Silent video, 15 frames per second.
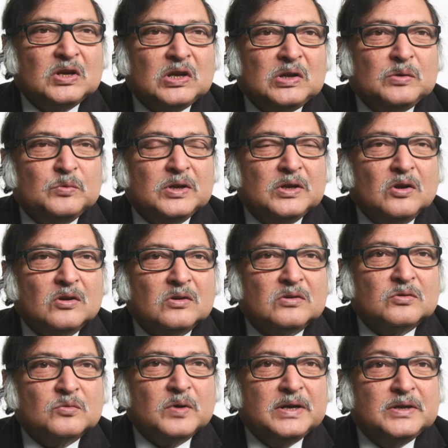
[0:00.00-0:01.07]
And we're
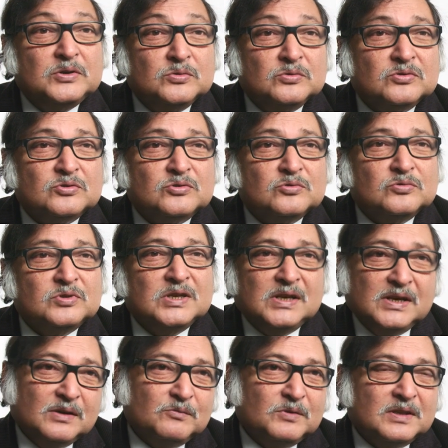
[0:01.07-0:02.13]
not quite used to
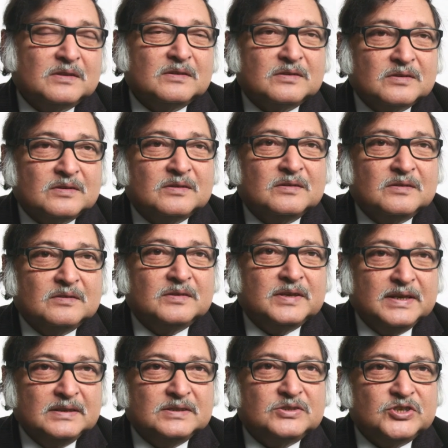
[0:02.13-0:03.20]
dealing with
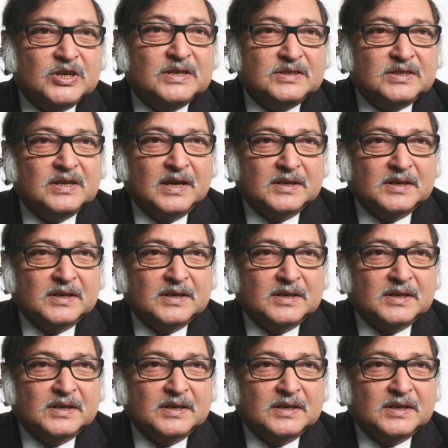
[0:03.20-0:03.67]
things changing